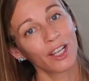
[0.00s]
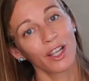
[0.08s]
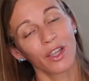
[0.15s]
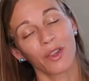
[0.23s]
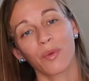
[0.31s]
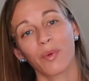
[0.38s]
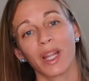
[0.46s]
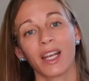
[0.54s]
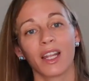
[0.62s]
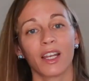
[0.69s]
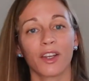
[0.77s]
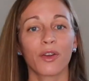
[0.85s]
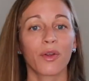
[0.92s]
The
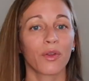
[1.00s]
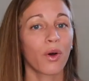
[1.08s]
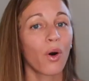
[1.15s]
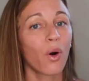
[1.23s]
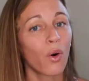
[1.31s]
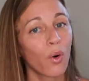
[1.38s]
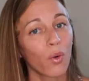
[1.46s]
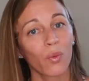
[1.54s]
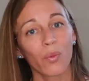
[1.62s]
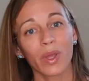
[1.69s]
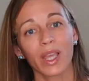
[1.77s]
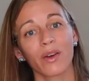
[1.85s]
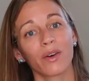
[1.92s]
reading, you know, the whole
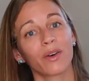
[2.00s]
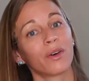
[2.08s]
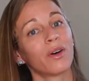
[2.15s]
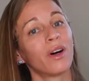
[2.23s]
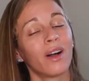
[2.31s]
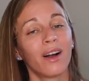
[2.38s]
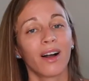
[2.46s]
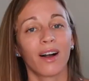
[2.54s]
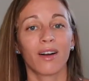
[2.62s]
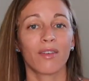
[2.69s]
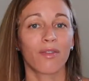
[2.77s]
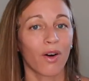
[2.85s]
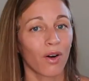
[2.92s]
wheel
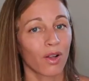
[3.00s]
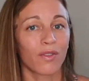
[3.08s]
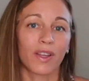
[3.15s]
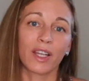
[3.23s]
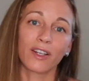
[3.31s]
of all of it.